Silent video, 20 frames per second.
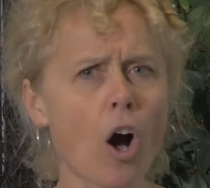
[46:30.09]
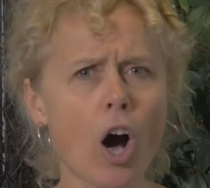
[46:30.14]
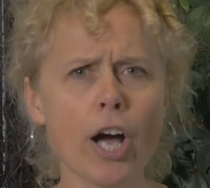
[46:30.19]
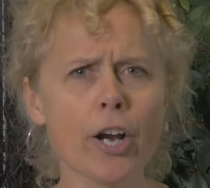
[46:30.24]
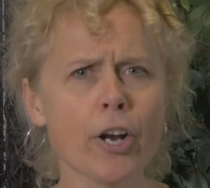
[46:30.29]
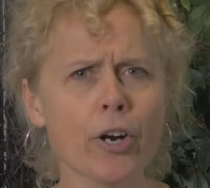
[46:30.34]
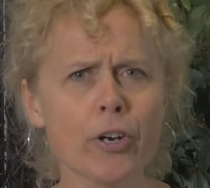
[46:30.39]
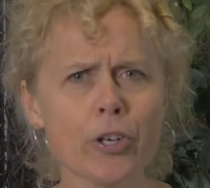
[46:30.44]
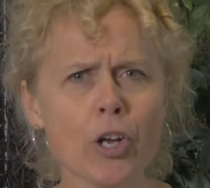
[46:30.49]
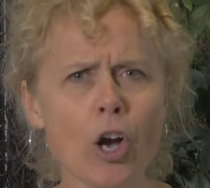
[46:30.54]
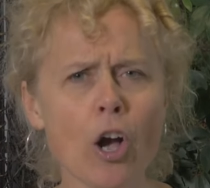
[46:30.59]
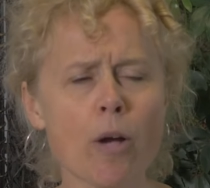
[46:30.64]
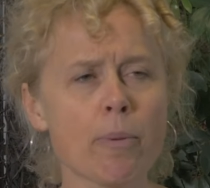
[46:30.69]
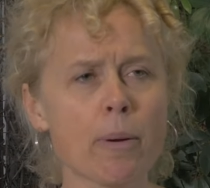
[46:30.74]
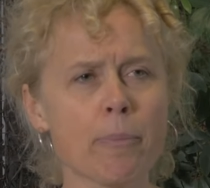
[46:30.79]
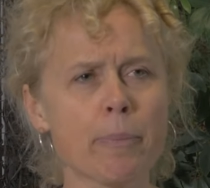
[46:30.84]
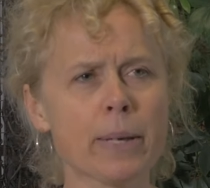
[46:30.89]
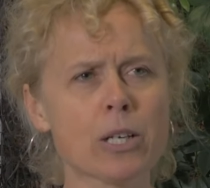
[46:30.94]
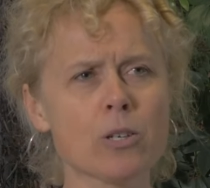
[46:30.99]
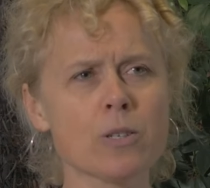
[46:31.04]
I don't know,
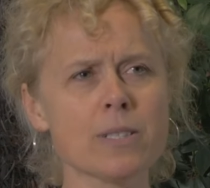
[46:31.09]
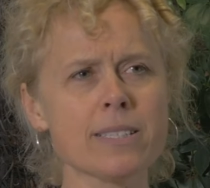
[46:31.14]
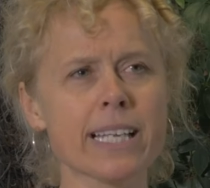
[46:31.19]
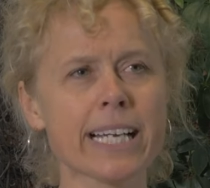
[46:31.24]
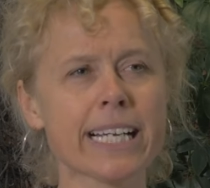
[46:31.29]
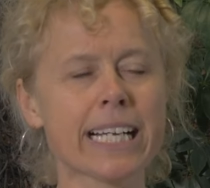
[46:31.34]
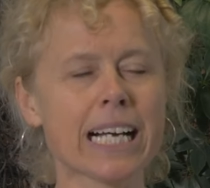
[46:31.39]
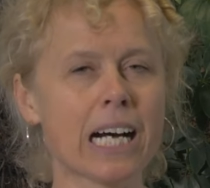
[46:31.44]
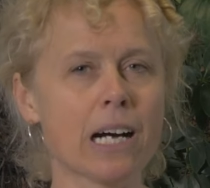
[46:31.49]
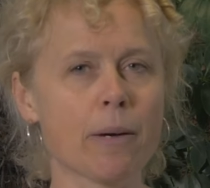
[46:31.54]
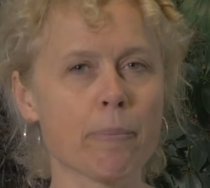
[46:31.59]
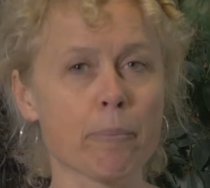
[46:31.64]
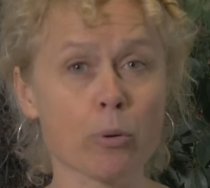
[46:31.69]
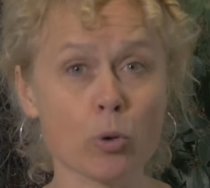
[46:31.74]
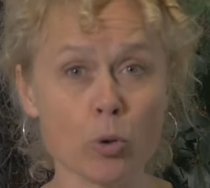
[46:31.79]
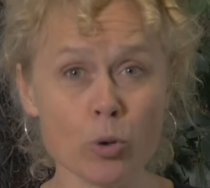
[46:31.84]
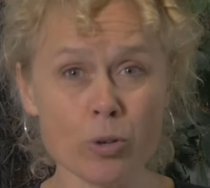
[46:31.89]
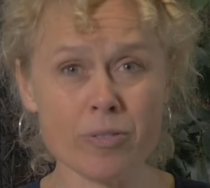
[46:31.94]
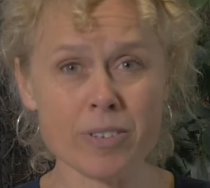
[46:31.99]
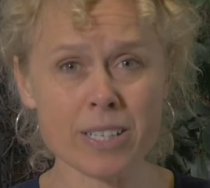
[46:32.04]
but because they can't
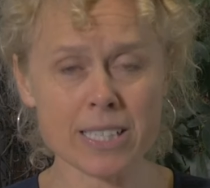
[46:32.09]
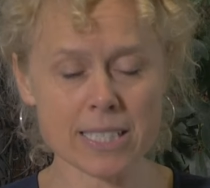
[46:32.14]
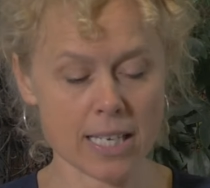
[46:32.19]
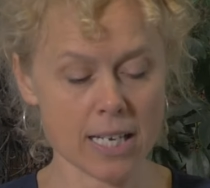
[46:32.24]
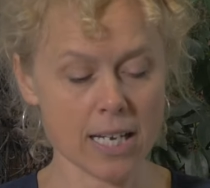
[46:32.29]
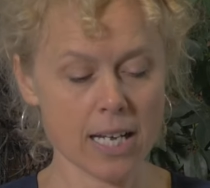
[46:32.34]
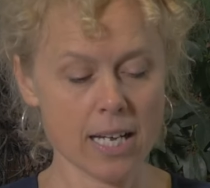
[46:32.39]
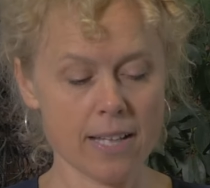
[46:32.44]
prove it,